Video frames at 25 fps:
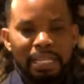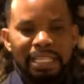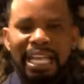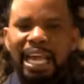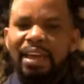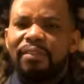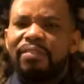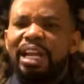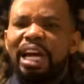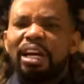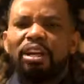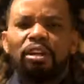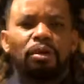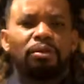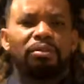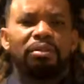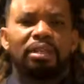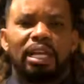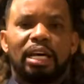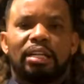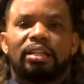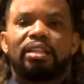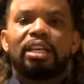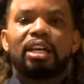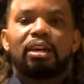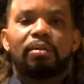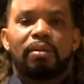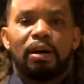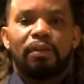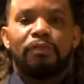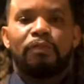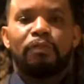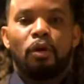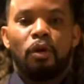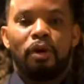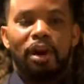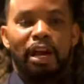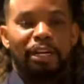David, I know nothing
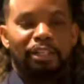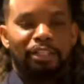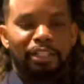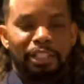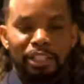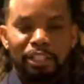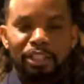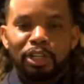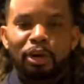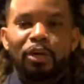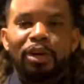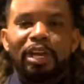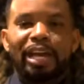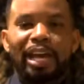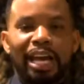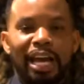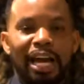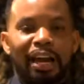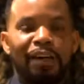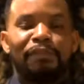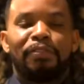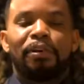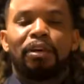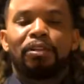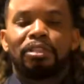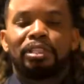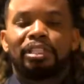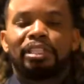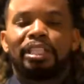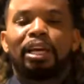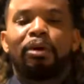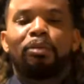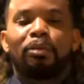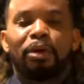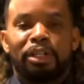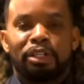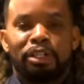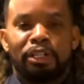about Forex. It's okay. I felt the
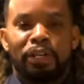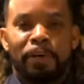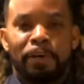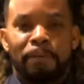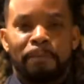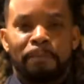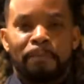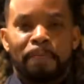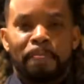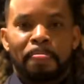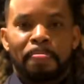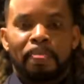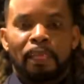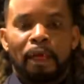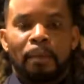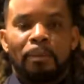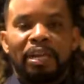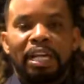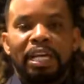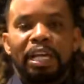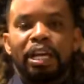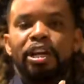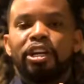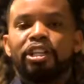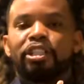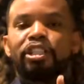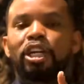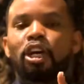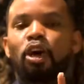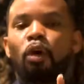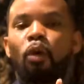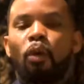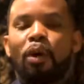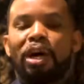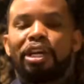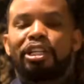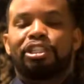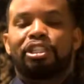same way too. But here's the
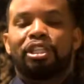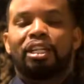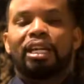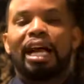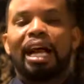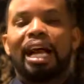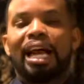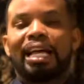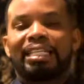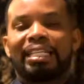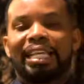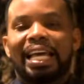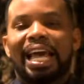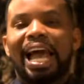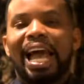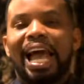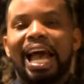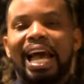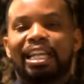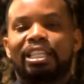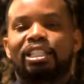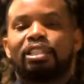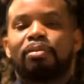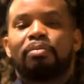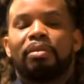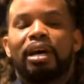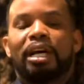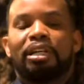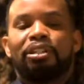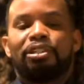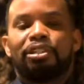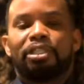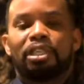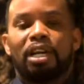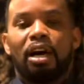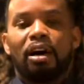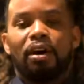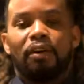question I had to ask
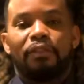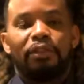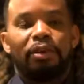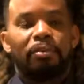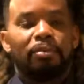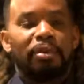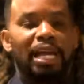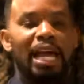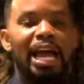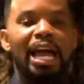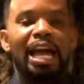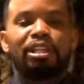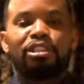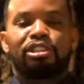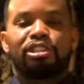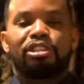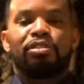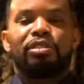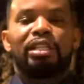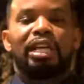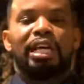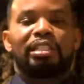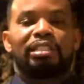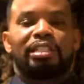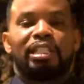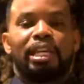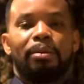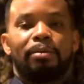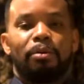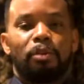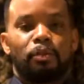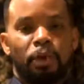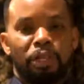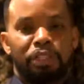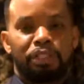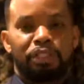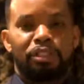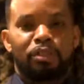myself, and I'm going to ask you that same
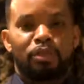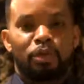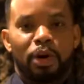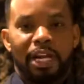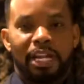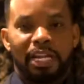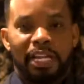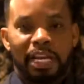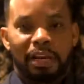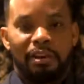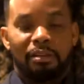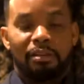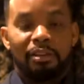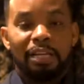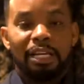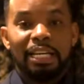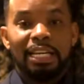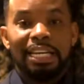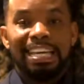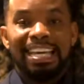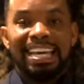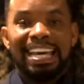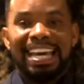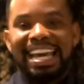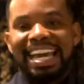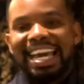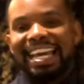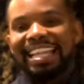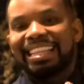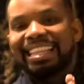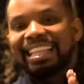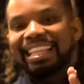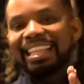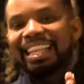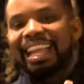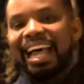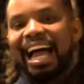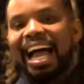question right now. In
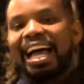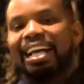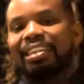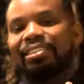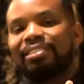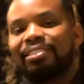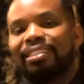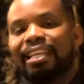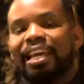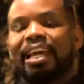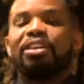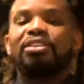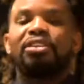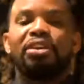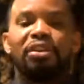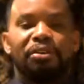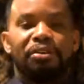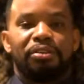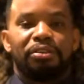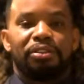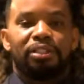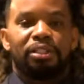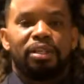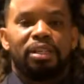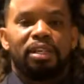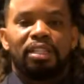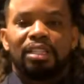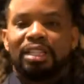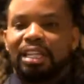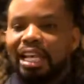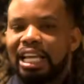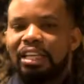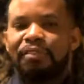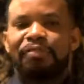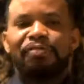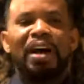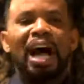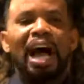the last 10 years, the
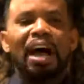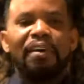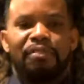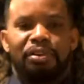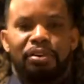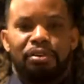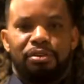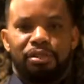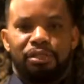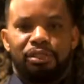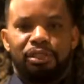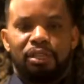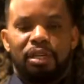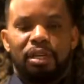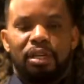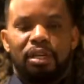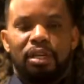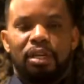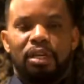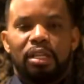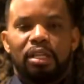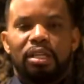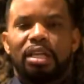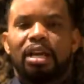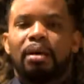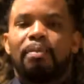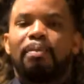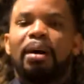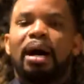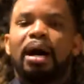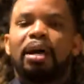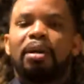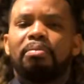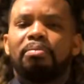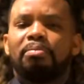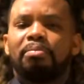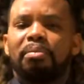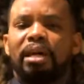last 5 years, the
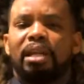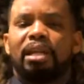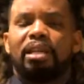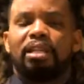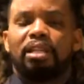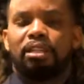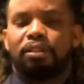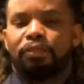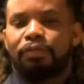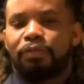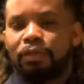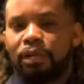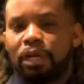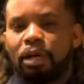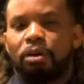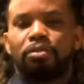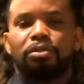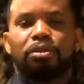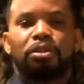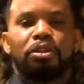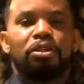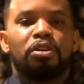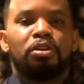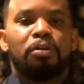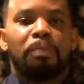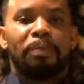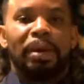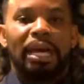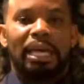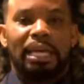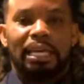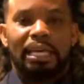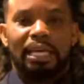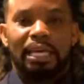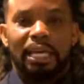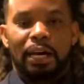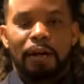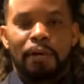amount of money that's flowed through your
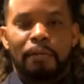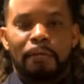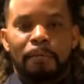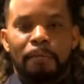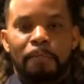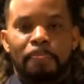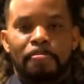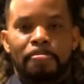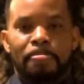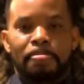bank account,